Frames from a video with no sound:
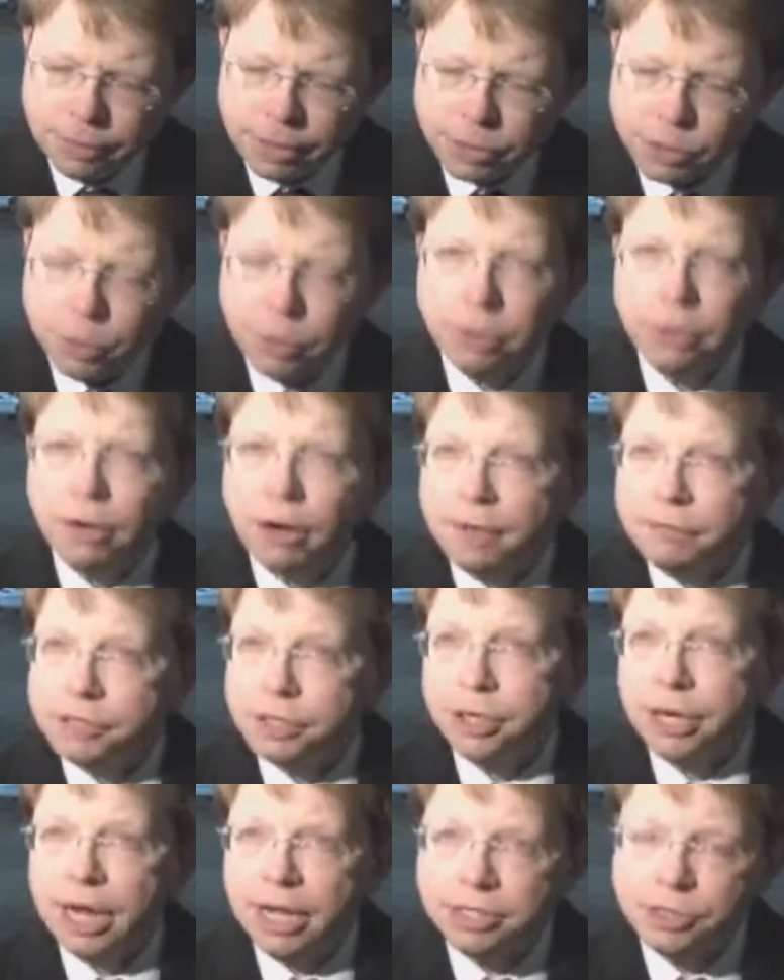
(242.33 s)
That's what
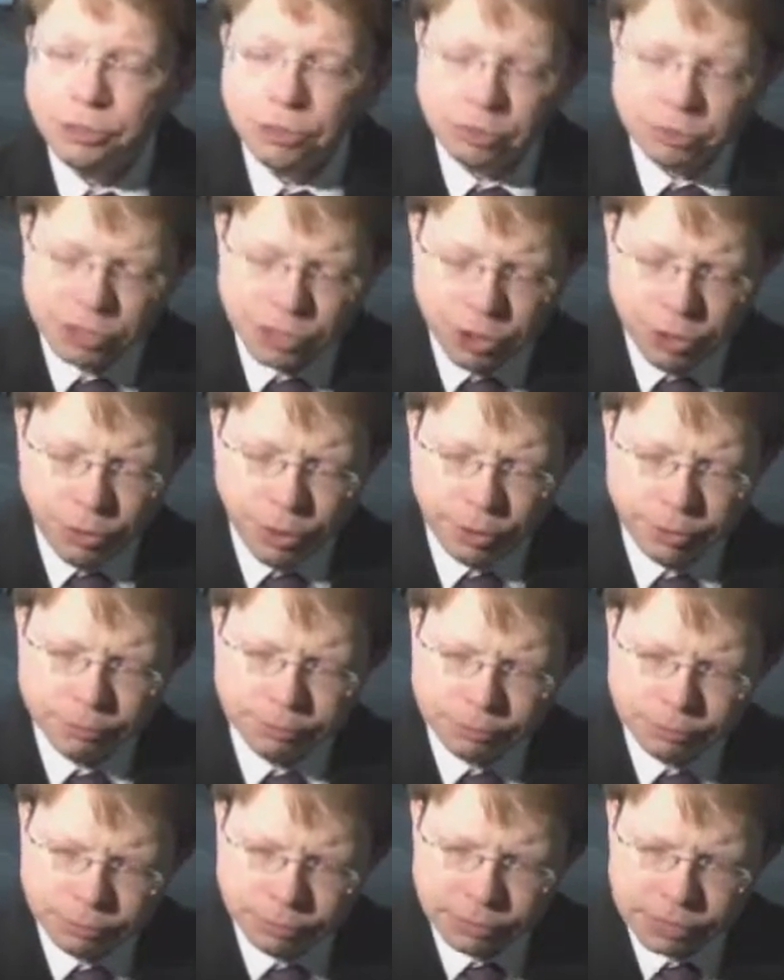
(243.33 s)
Officer Castro was doing
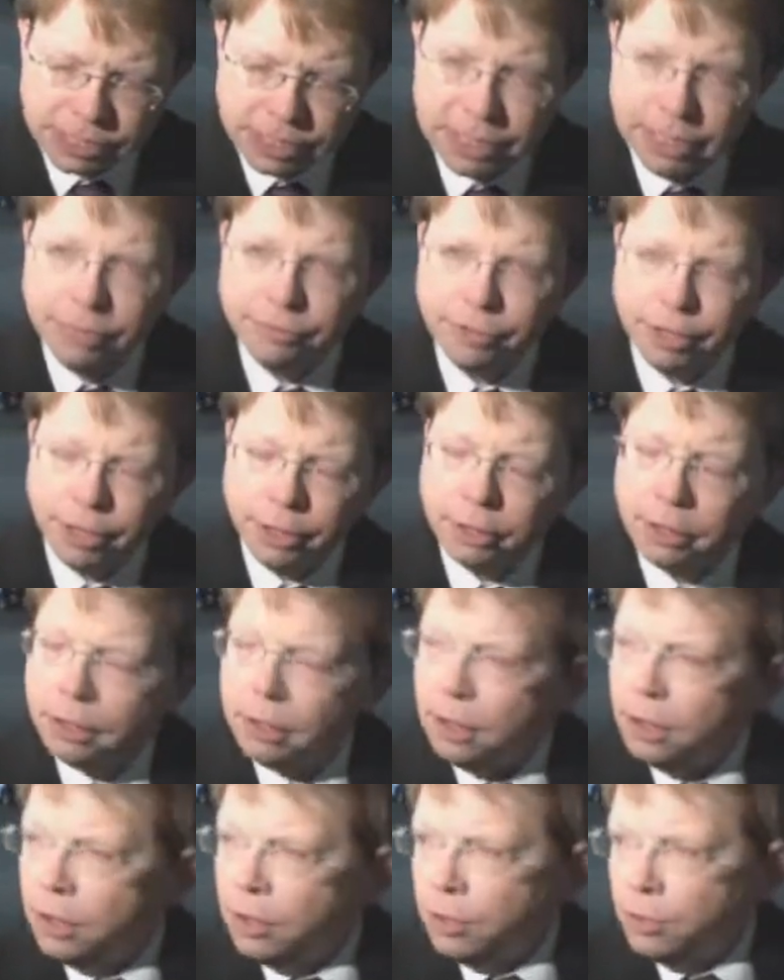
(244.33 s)
this evening
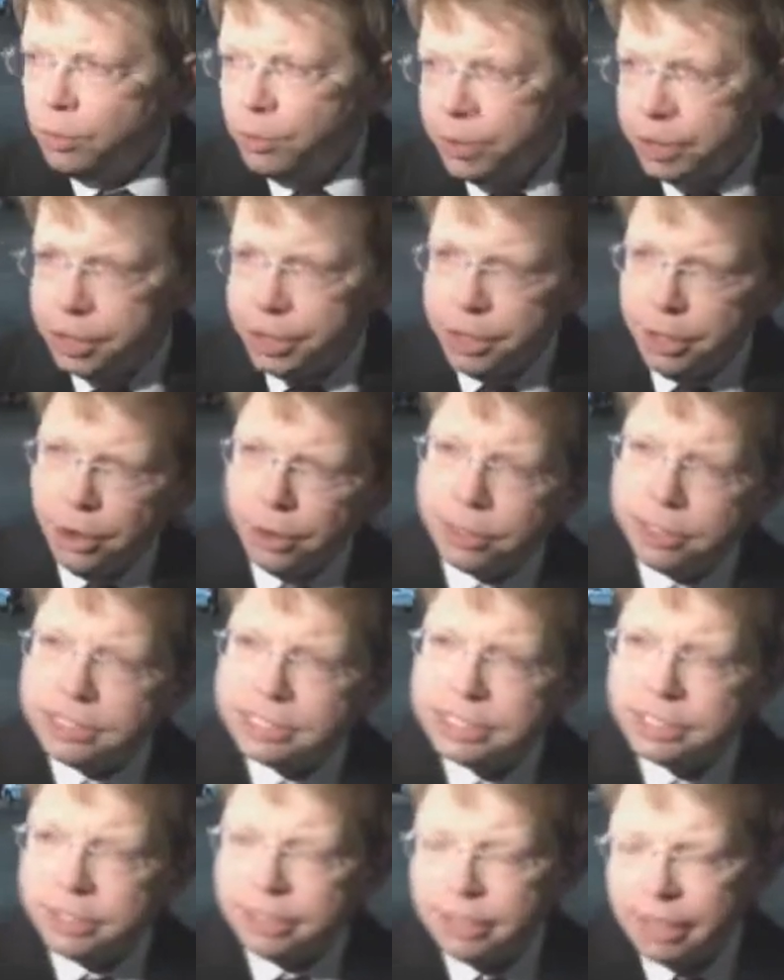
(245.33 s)
when he
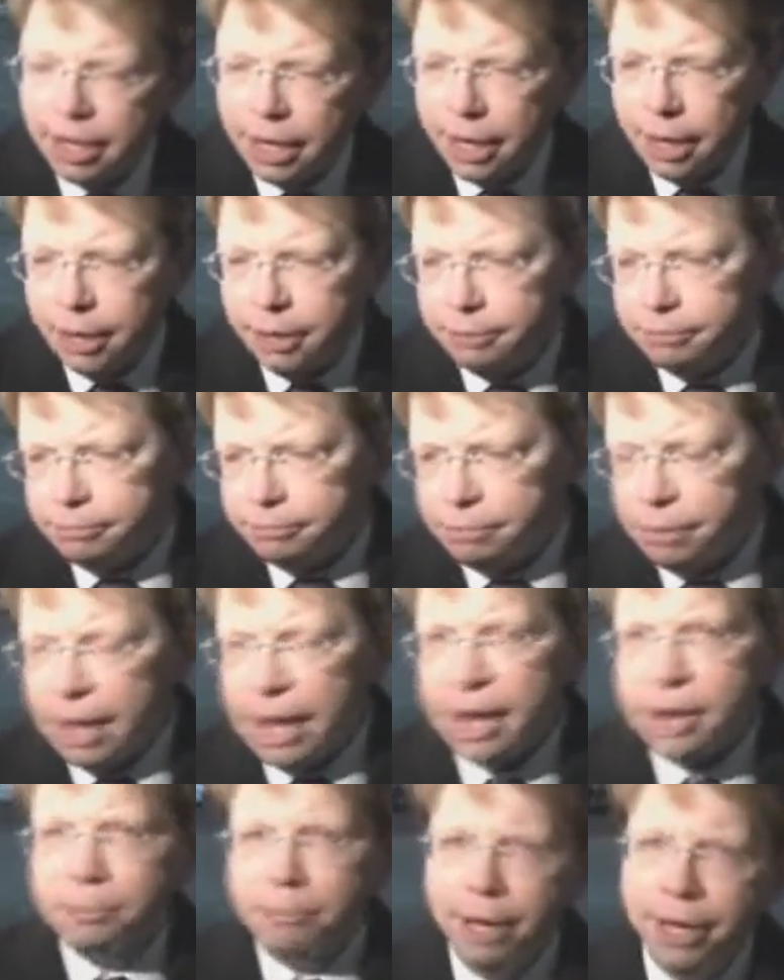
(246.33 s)
noticed a
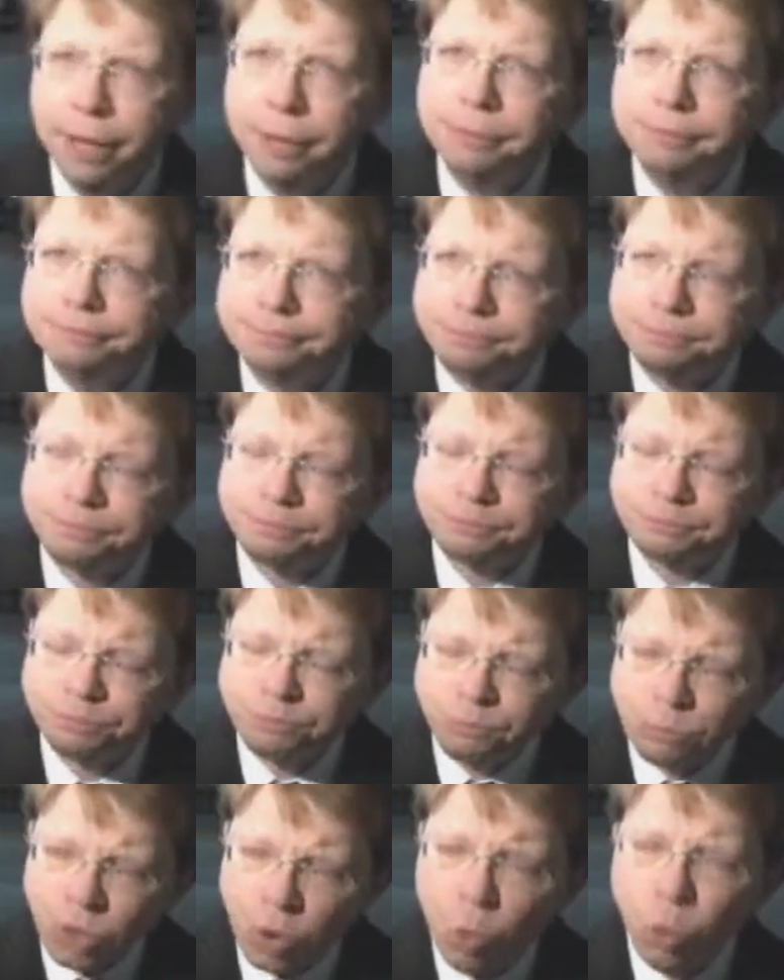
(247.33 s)
black male
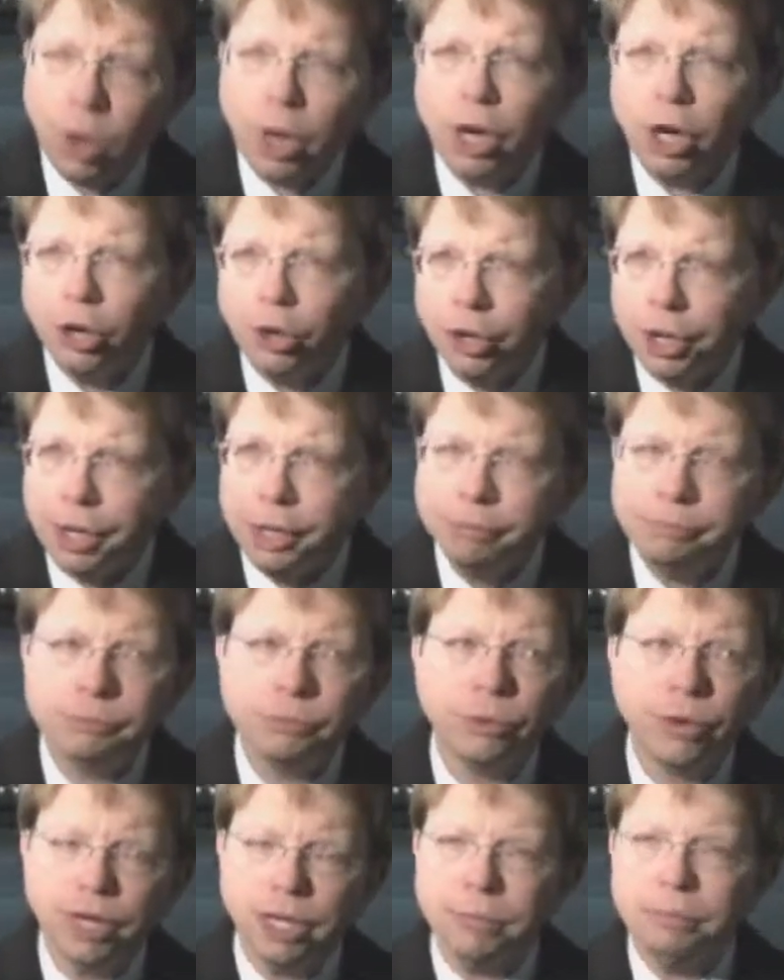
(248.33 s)
wearing a hoodie,
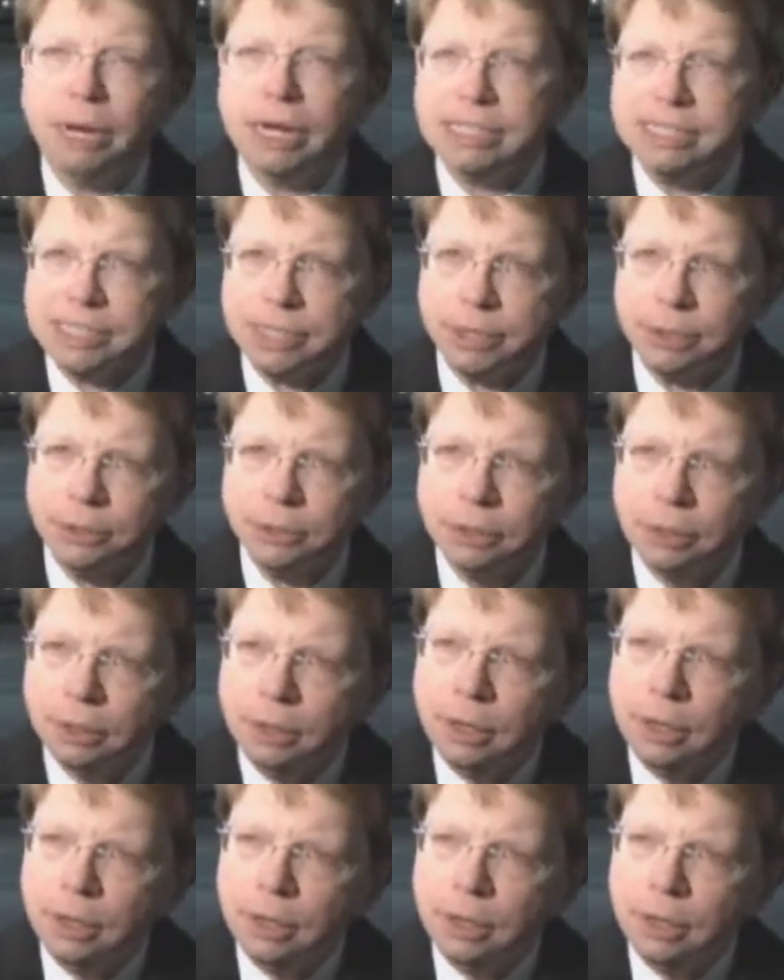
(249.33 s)
riding a bicycle,